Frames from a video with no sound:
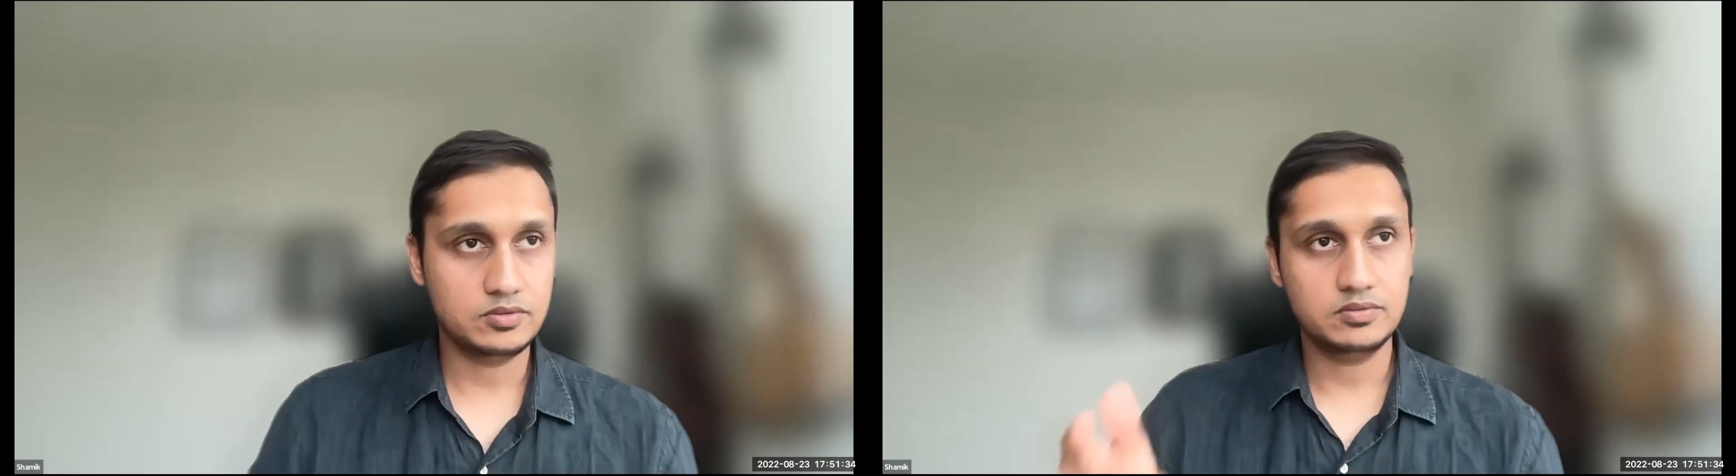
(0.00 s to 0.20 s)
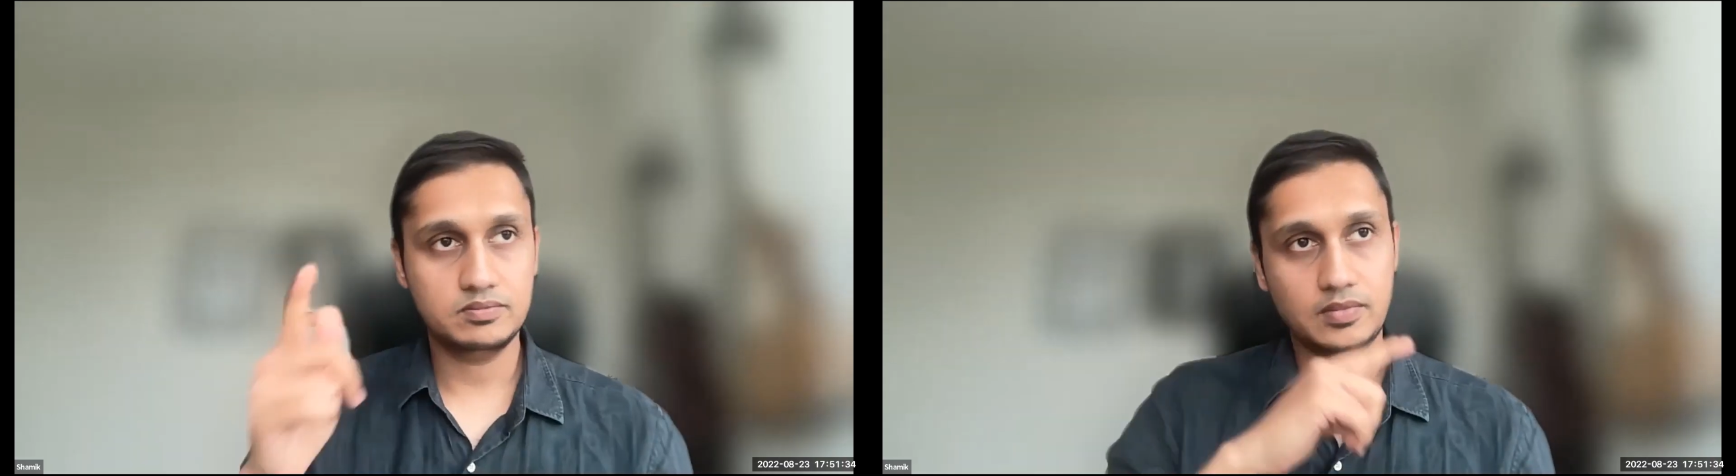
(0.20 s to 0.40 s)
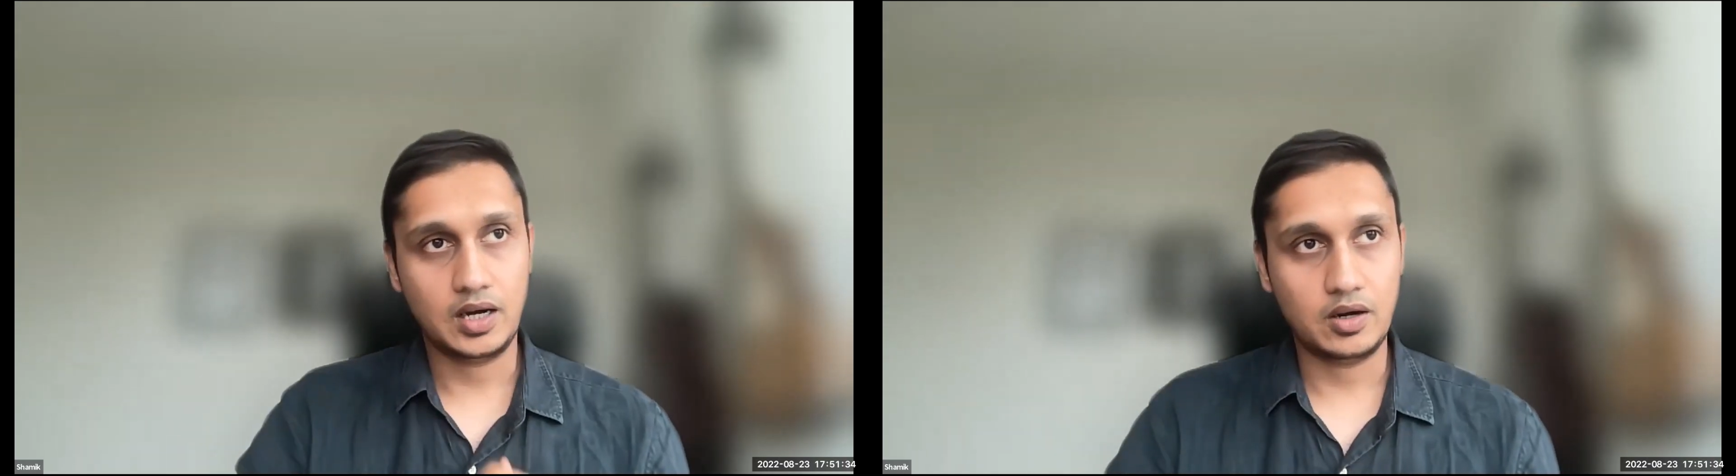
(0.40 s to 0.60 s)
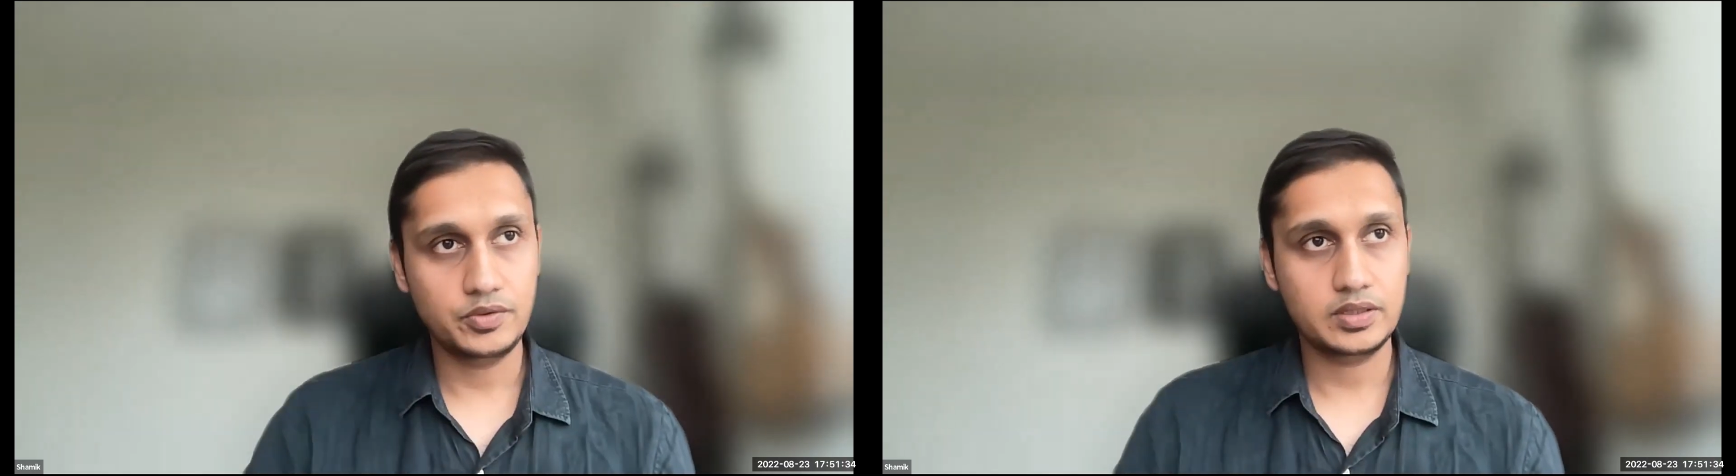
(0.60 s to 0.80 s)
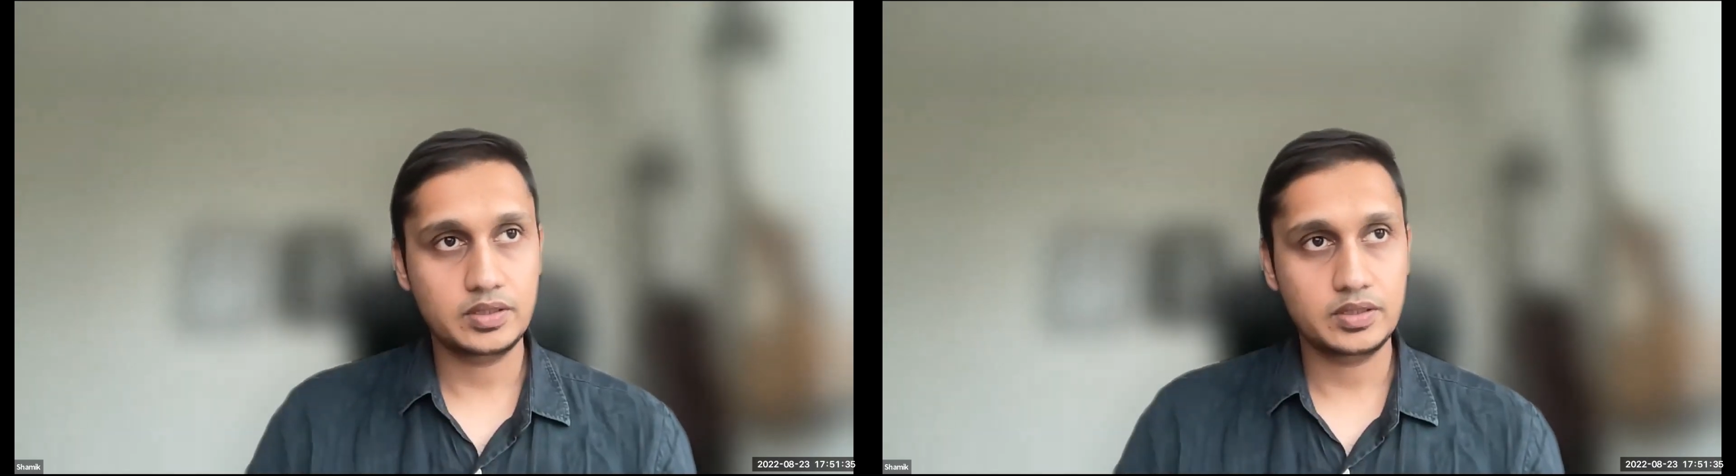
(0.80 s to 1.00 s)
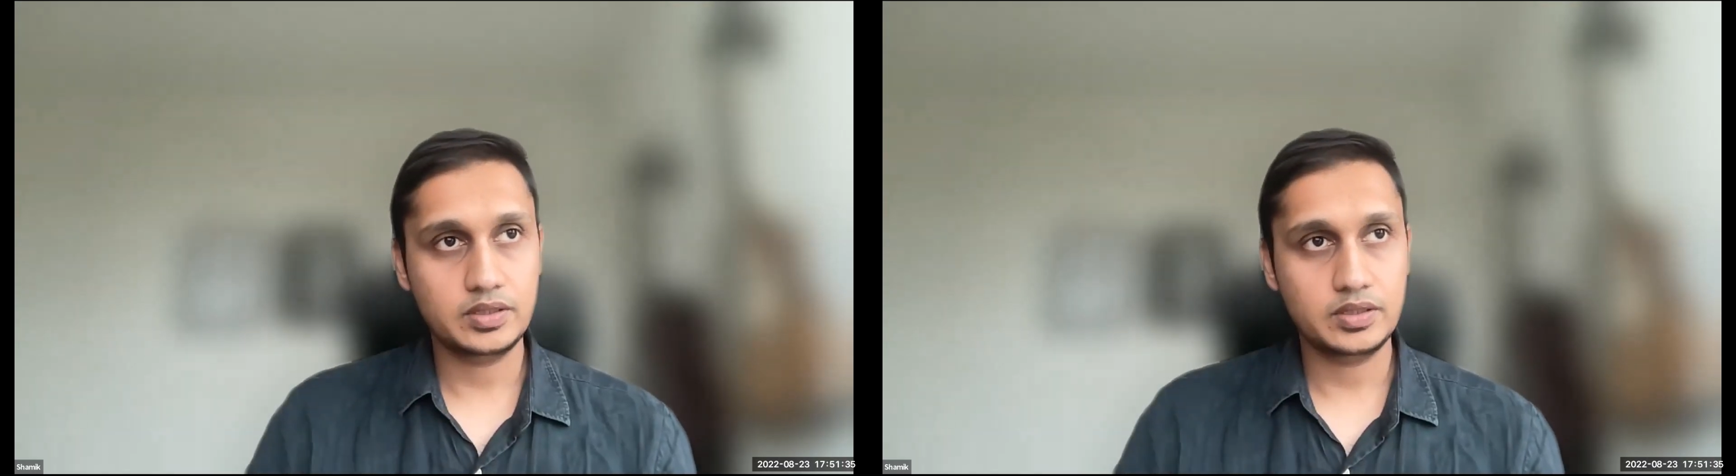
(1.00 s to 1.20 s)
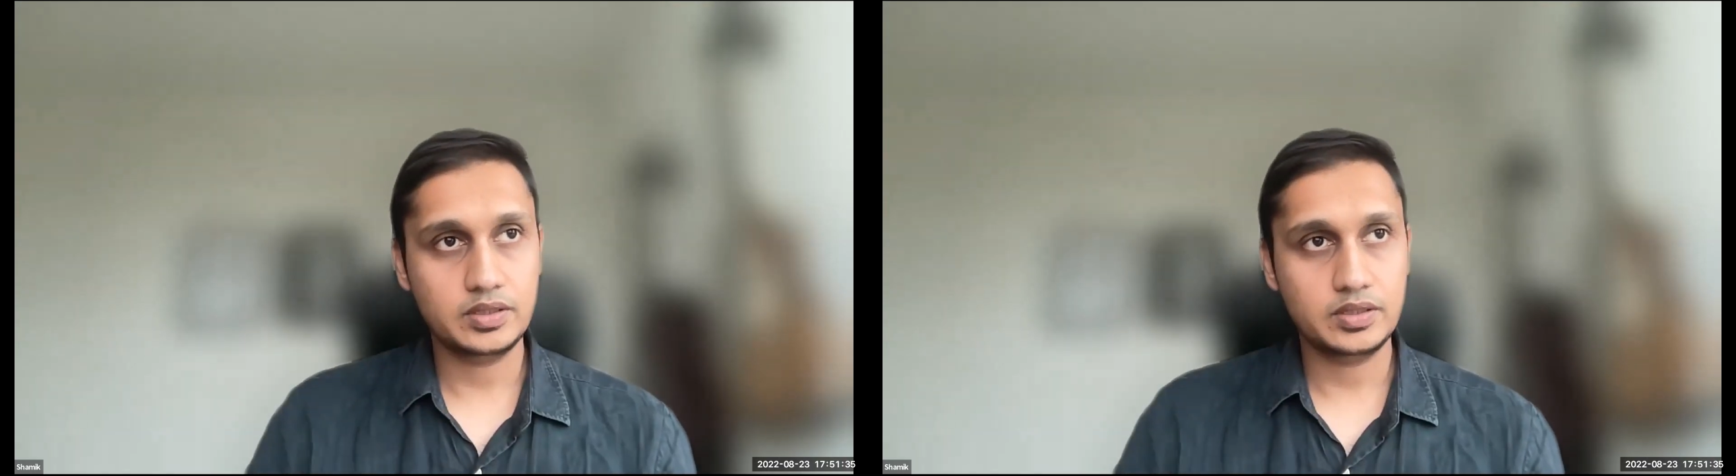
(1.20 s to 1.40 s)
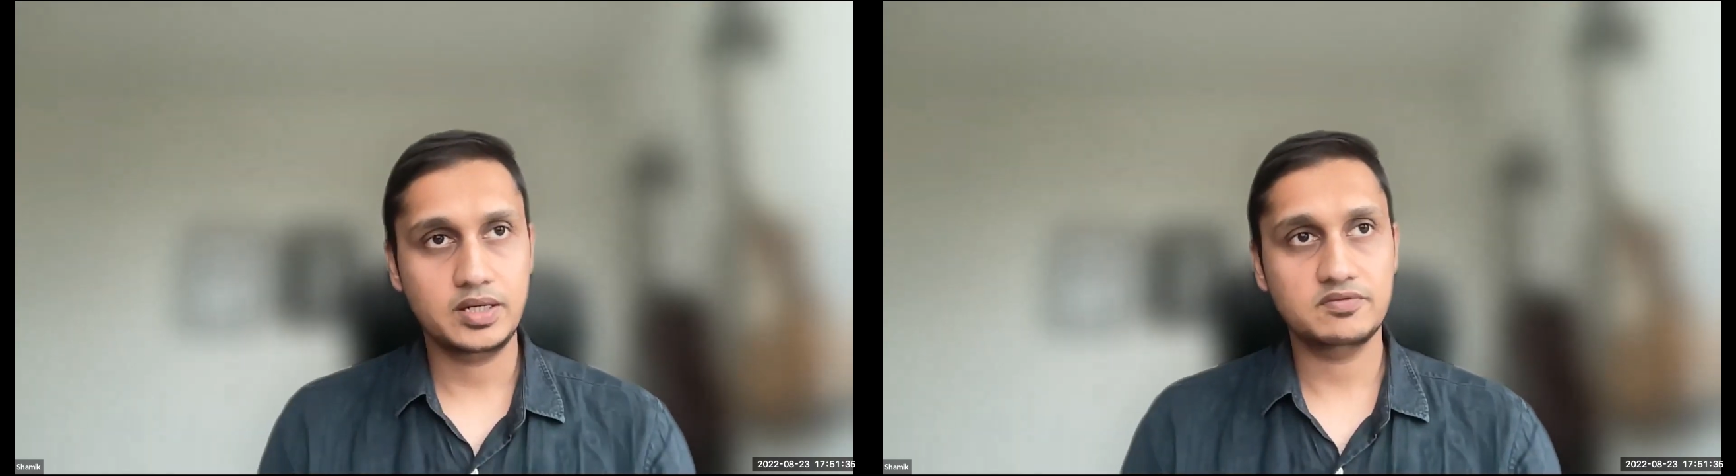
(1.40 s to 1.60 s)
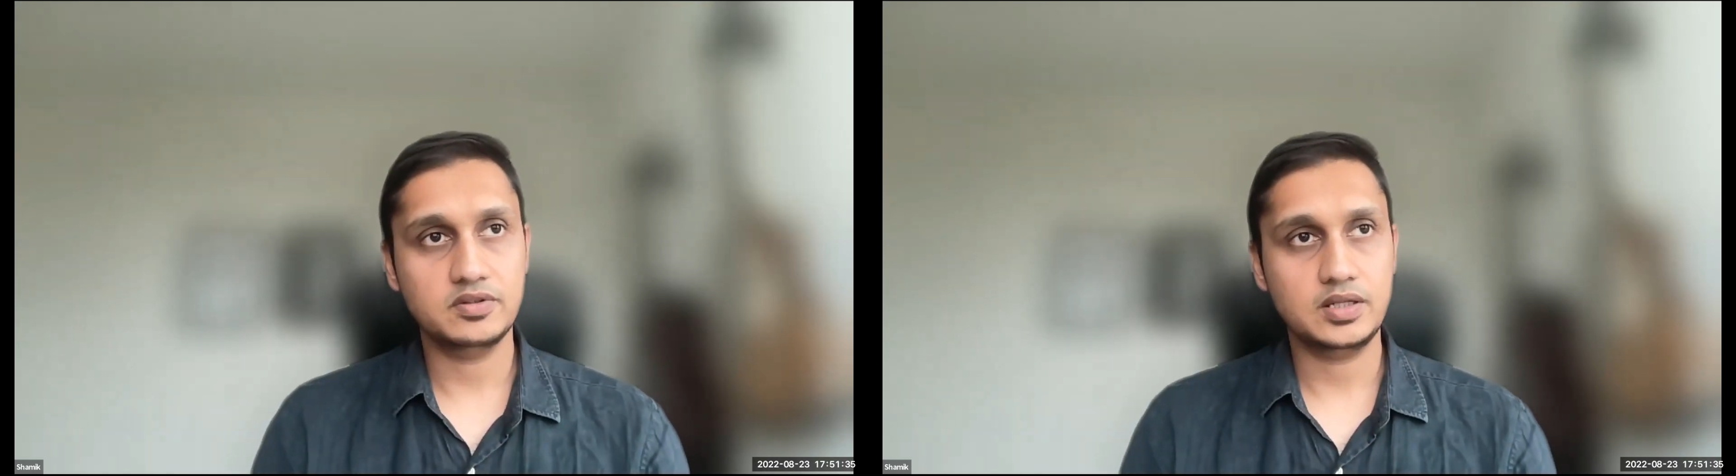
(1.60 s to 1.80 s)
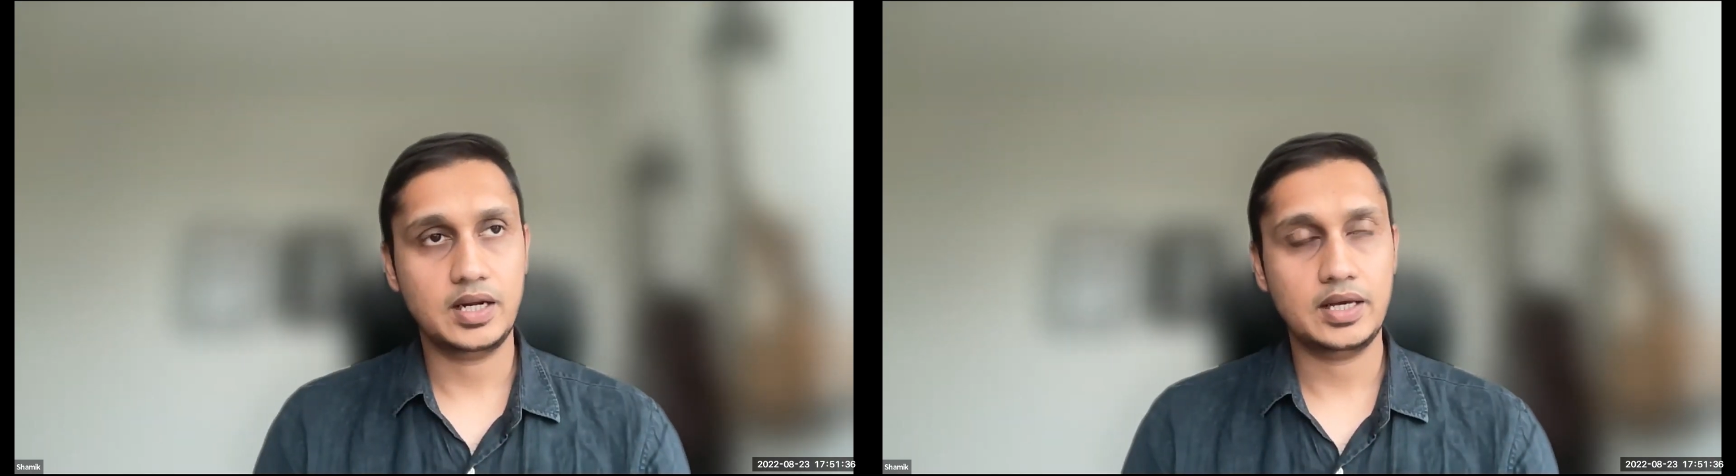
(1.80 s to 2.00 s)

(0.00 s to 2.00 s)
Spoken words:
to how you can start preparing for that,